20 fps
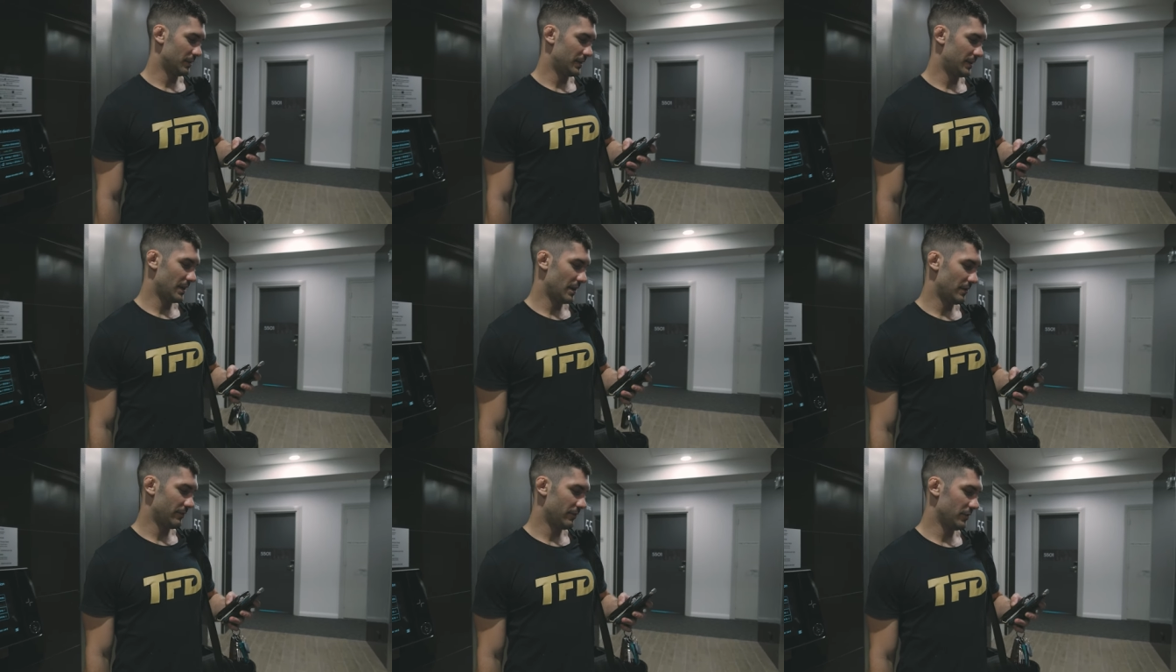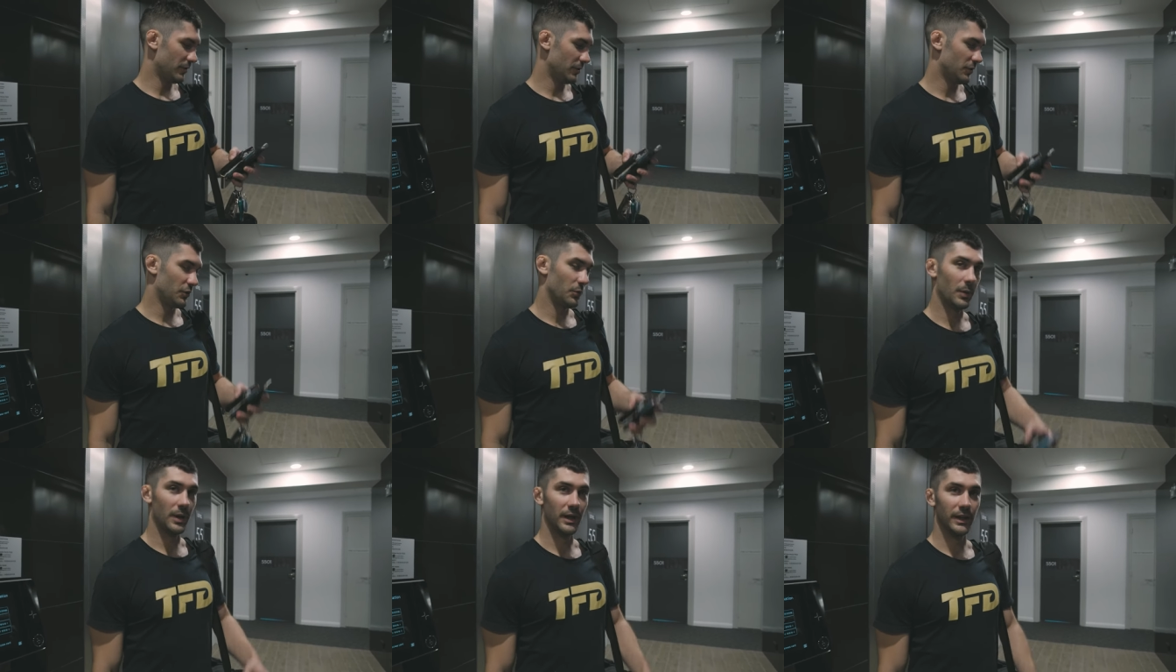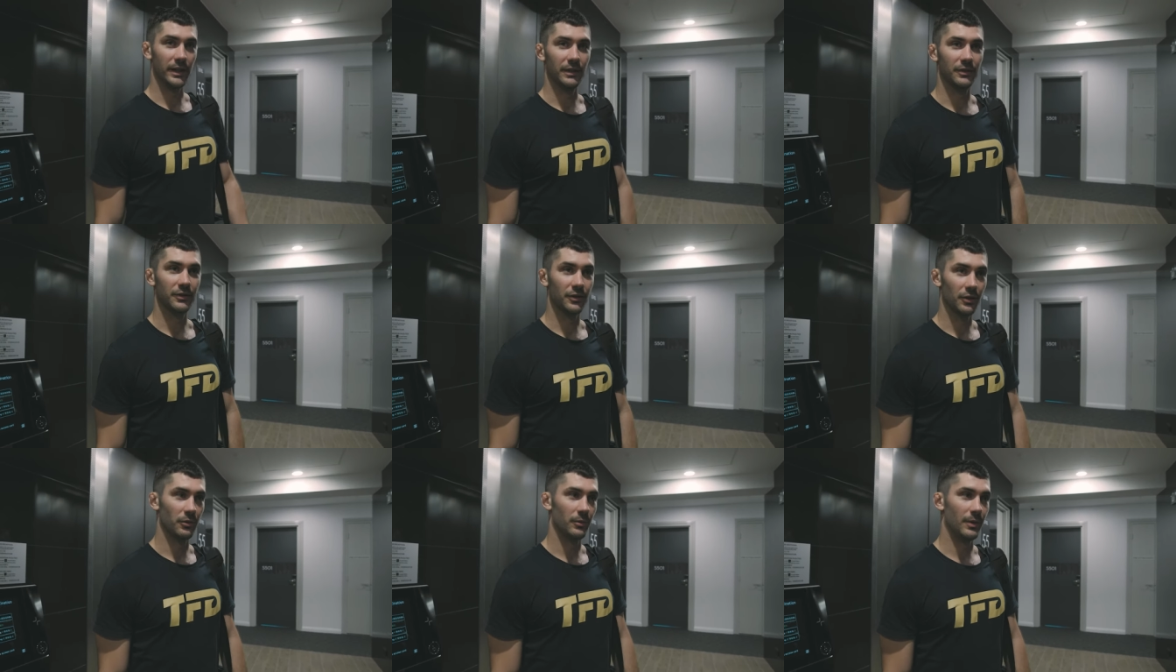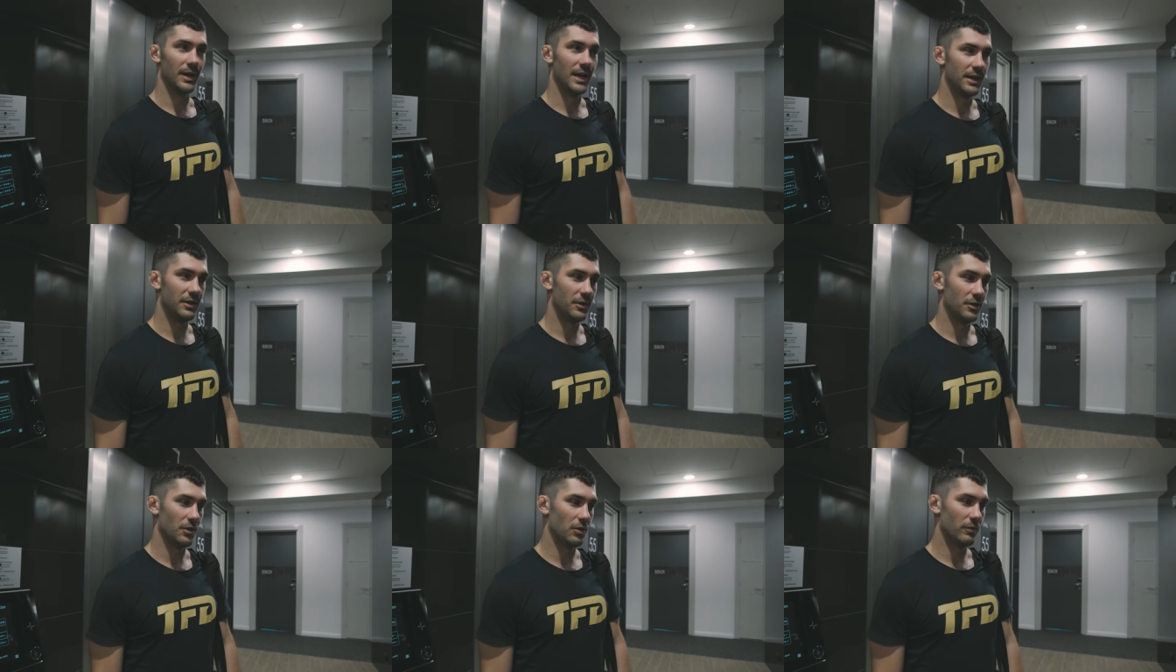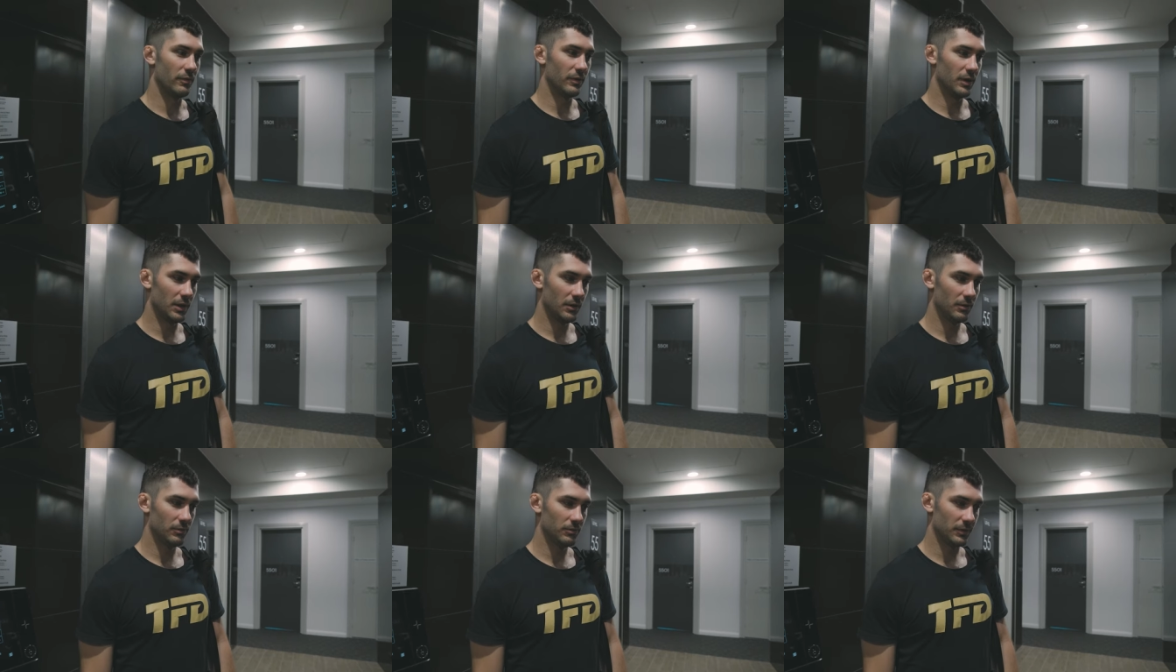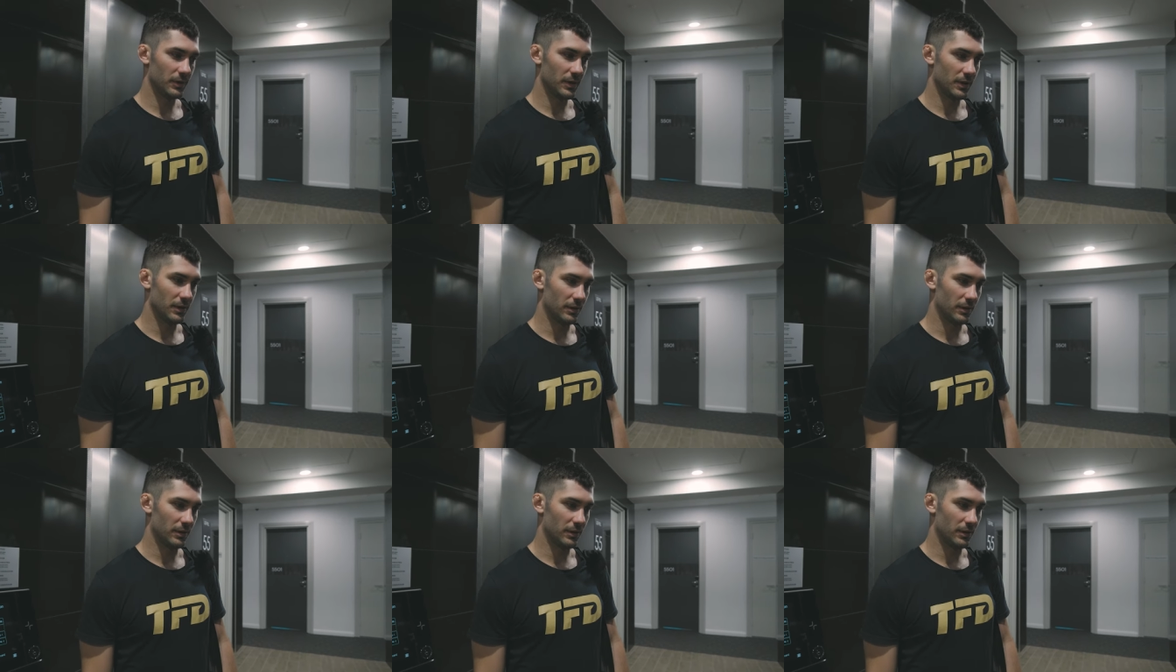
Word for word: 7.20, so we're heading over.